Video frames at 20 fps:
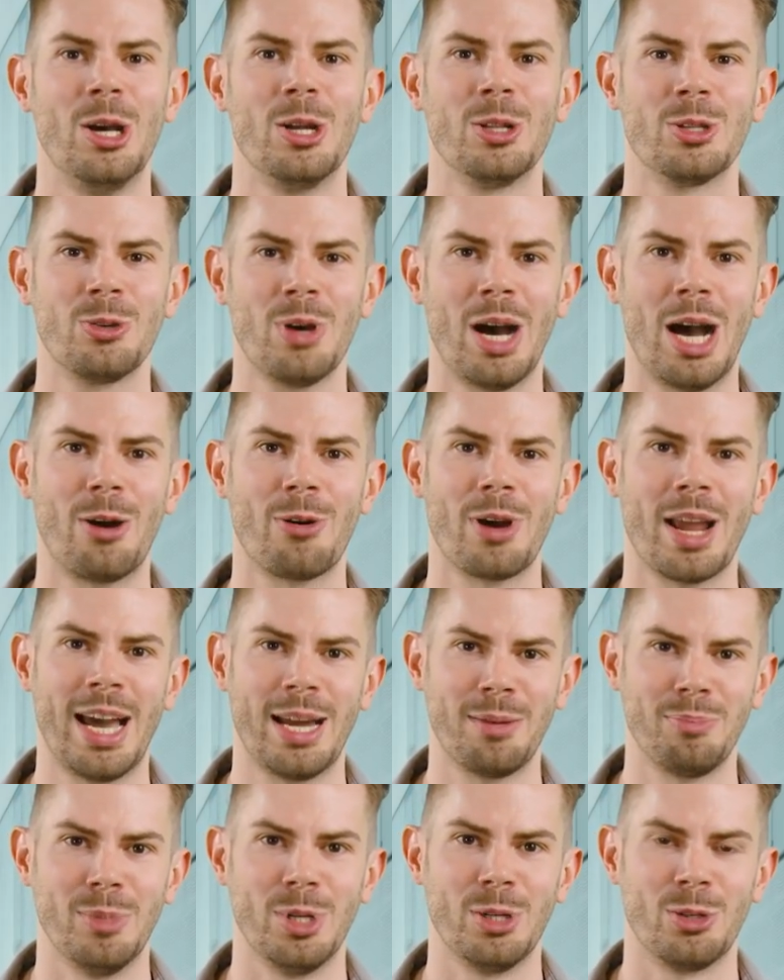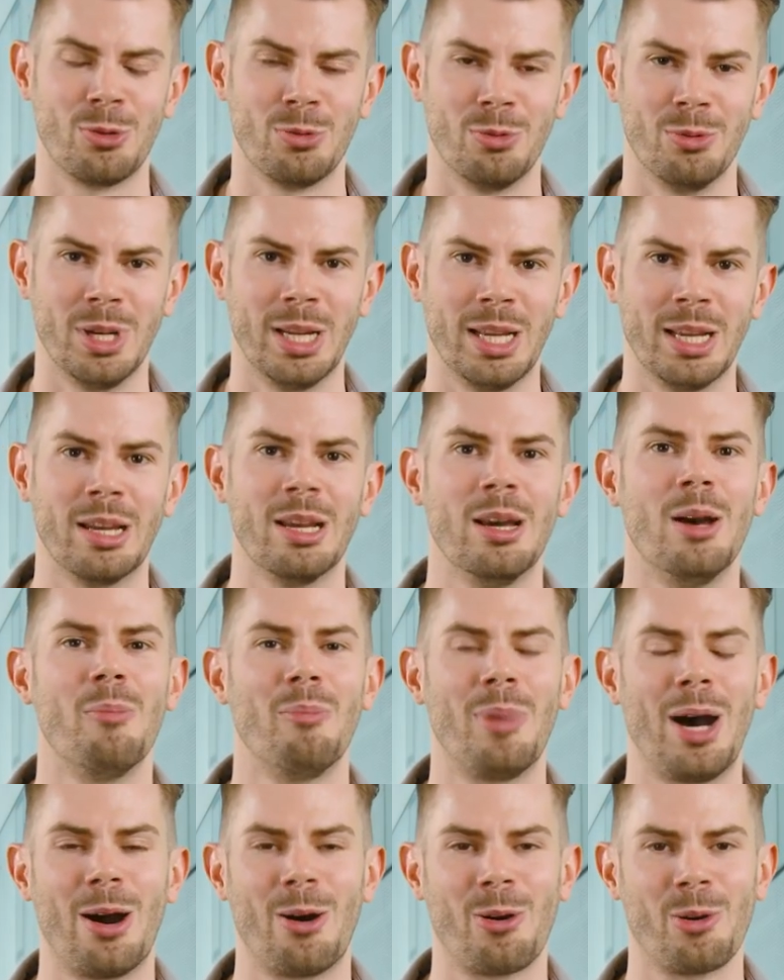to our admin tooling
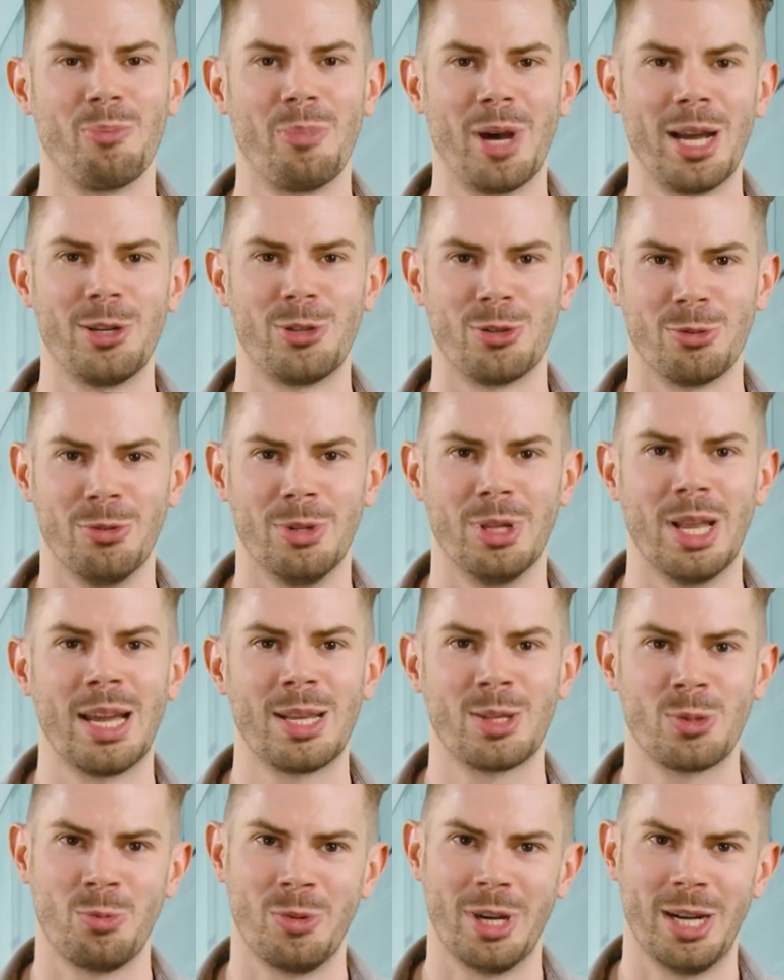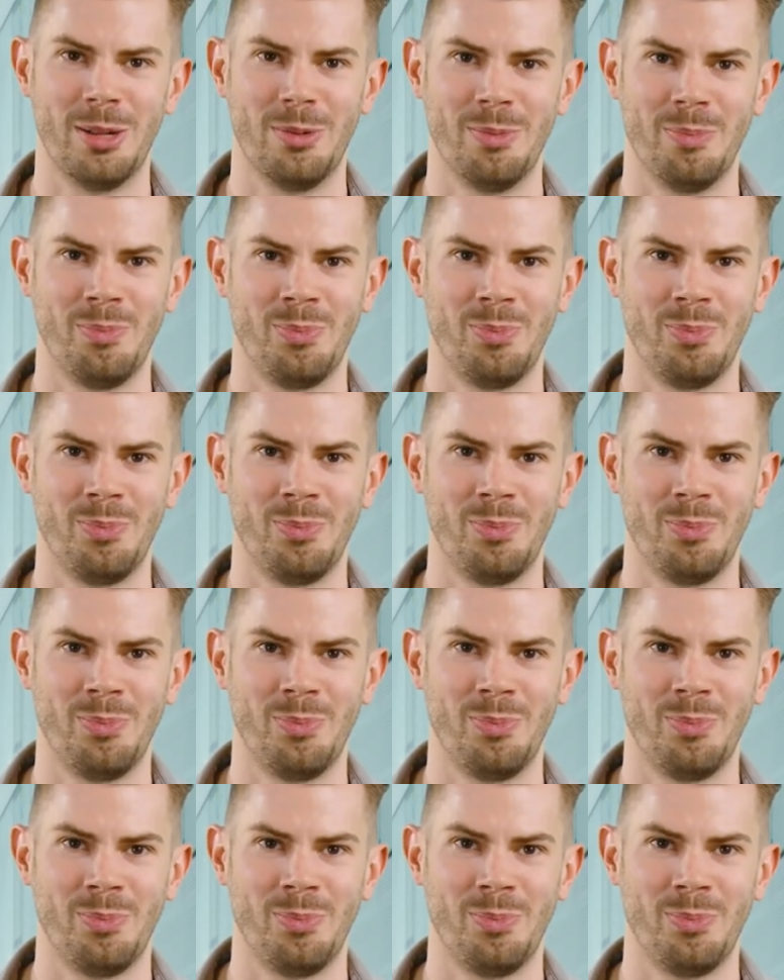powered by Joule as well.